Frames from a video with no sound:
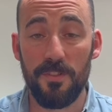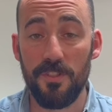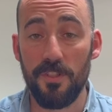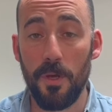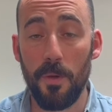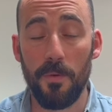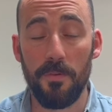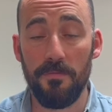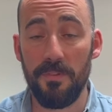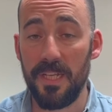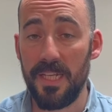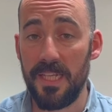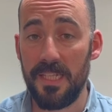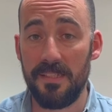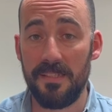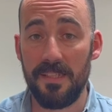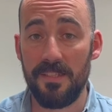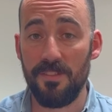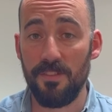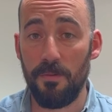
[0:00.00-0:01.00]
no one
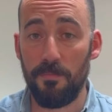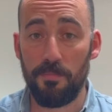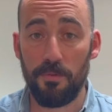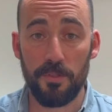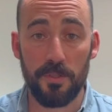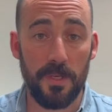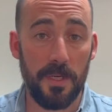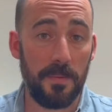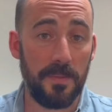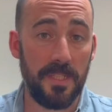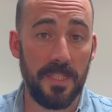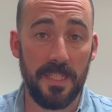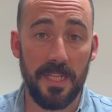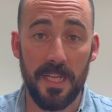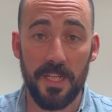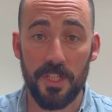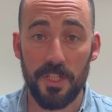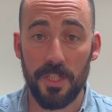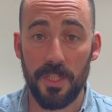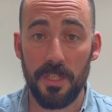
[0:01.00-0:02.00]
reads, is not brought to anyone's
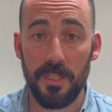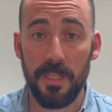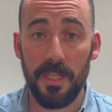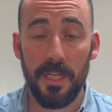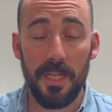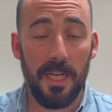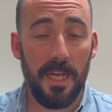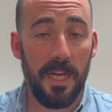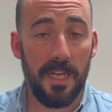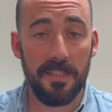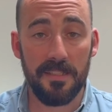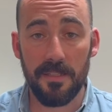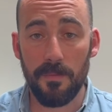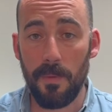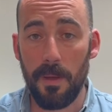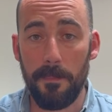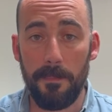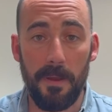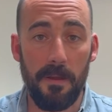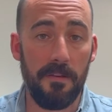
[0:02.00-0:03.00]
attention, and
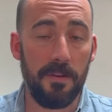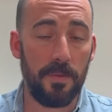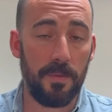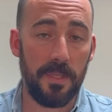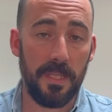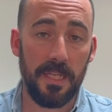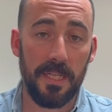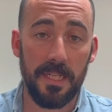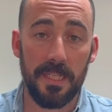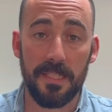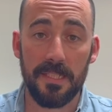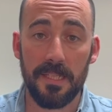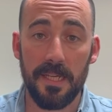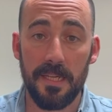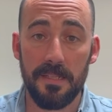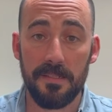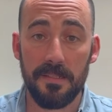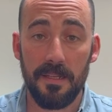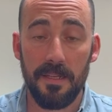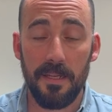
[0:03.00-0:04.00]
somewhere buried within it, it
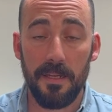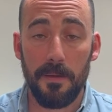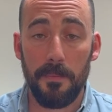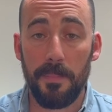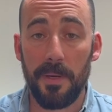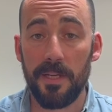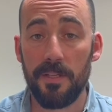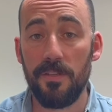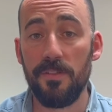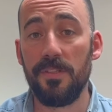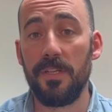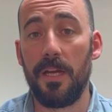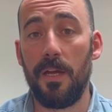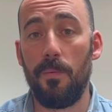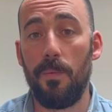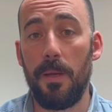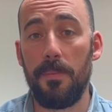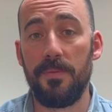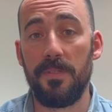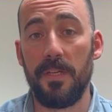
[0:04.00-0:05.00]
says, by using our
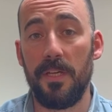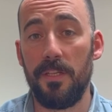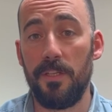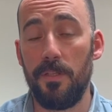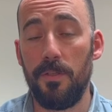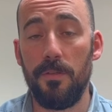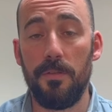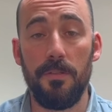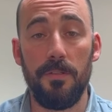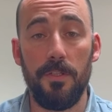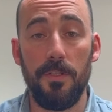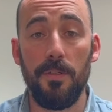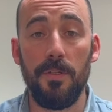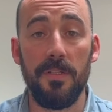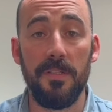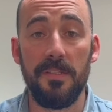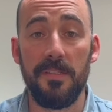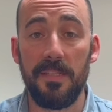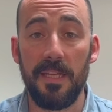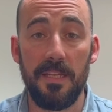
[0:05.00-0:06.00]
website, you
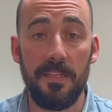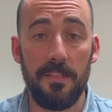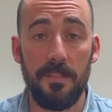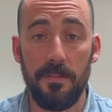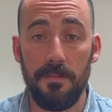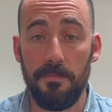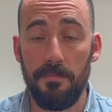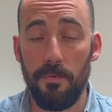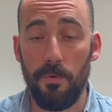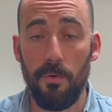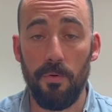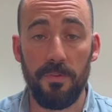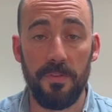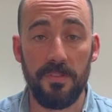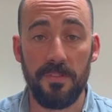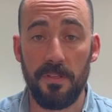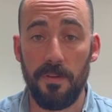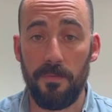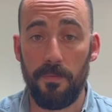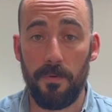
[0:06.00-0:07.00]
consent to all the
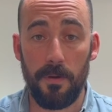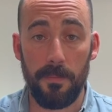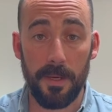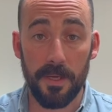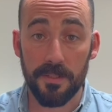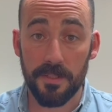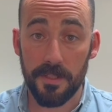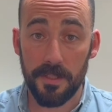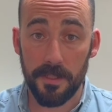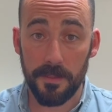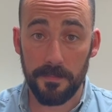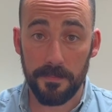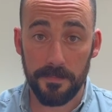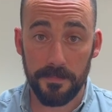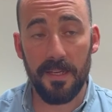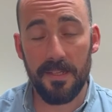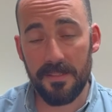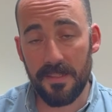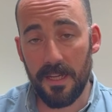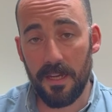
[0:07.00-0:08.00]
stuff we're about to do.
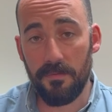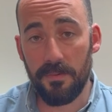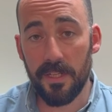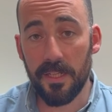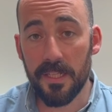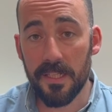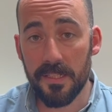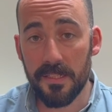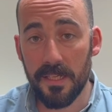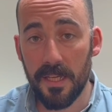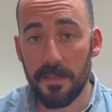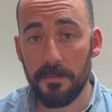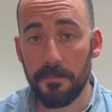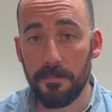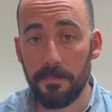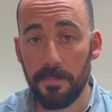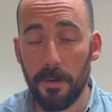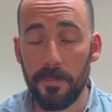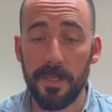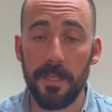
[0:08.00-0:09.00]
Is that a real consent?
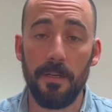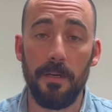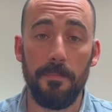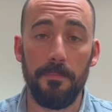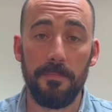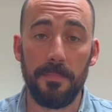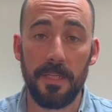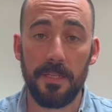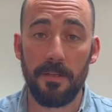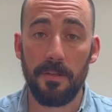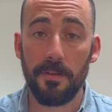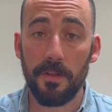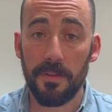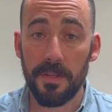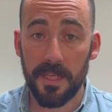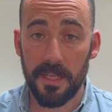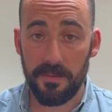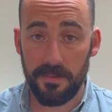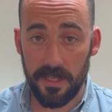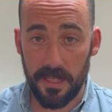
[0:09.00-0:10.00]
Probably not. They don't know
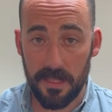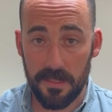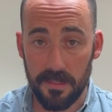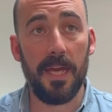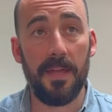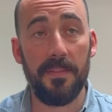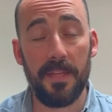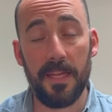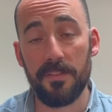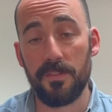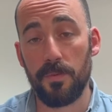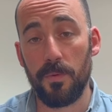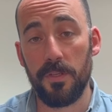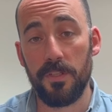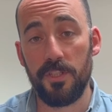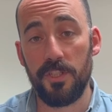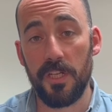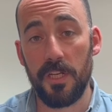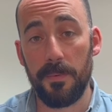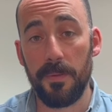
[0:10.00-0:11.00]
they're giving it. And that's what
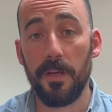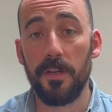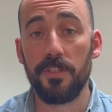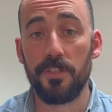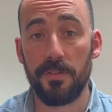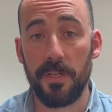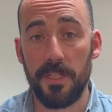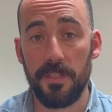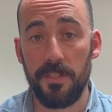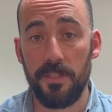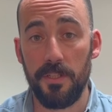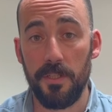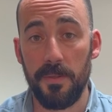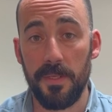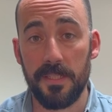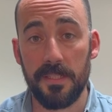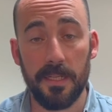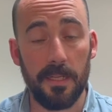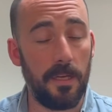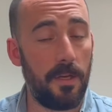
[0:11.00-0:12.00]
GDPR is trying to do.
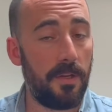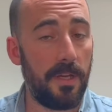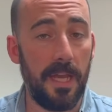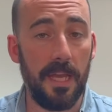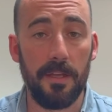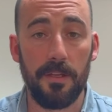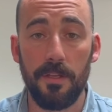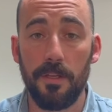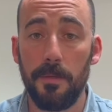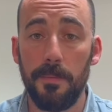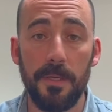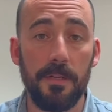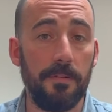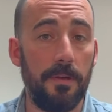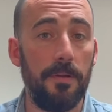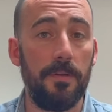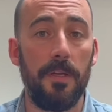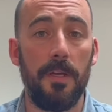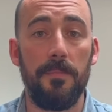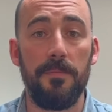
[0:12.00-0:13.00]
It's like, okay, you can be
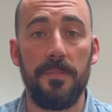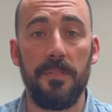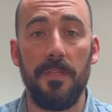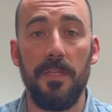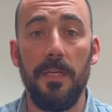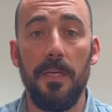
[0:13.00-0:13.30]
grown-ups,